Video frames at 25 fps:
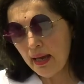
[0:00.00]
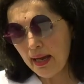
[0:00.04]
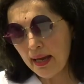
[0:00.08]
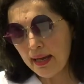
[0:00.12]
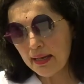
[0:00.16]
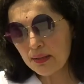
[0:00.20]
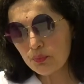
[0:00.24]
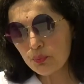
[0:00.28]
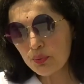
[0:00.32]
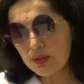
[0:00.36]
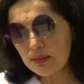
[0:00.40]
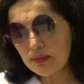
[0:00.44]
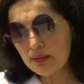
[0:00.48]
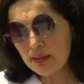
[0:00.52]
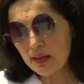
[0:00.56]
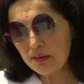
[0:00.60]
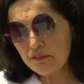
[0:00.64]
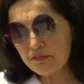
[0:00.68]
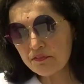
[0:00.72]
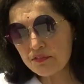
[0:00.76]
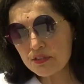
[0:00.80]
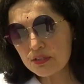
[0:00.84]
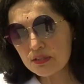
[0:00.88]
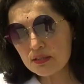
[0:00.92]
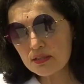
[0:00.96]
And with the
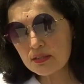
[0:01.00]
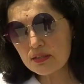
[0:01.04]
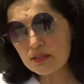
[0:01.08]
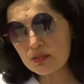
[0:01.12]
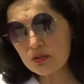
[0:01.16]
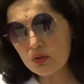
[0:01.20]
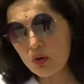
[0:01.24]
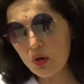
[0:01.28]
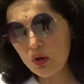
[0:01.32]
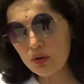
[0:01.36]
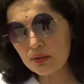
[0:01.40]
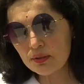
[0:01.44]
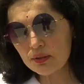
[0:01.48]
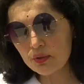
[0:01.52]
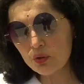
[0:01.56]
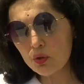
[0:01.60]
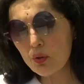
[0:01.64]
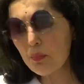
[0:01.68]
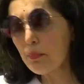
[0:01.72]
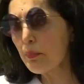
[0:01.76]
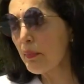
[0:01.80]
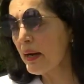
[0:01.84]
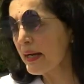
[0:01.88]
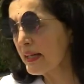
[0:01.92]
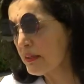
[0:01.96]
emphasis on, you know,
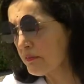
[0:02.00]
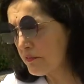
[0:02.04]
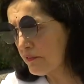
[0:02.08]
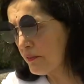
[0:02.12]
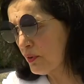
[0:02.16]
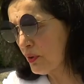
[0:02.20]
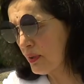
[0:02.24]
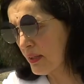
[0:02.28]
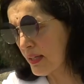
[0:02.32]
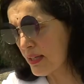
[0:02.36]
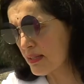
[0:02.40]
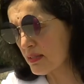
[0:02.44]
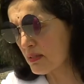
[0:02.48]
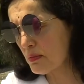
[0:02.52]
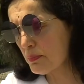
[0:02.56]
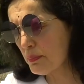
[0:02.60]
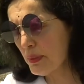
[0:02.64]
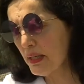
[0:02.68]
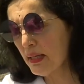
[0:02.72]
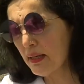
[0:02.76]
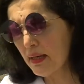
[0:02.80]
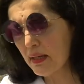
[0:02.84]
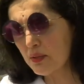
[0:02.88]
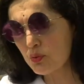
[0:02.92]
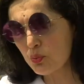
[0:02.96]
mindfulness,
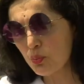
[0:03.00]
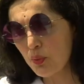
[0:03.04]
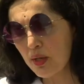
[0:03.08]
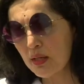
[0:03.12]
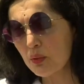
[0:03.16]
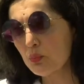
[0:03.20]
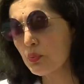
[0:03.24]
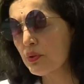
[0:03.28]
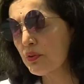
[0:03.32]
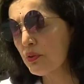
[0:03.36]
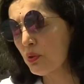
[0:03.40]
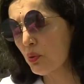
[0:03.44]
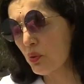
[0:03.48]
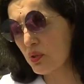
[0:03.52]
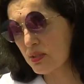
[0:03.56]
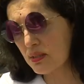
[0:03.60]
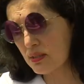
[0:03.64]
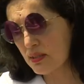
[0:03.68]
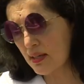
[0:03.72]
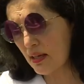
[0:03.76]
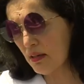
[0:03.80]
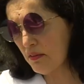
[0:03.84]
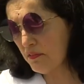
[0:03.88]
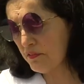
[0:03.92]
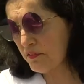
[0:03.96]
being at one with
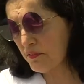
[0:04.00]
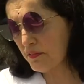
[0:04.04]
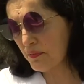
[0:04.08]
yourself,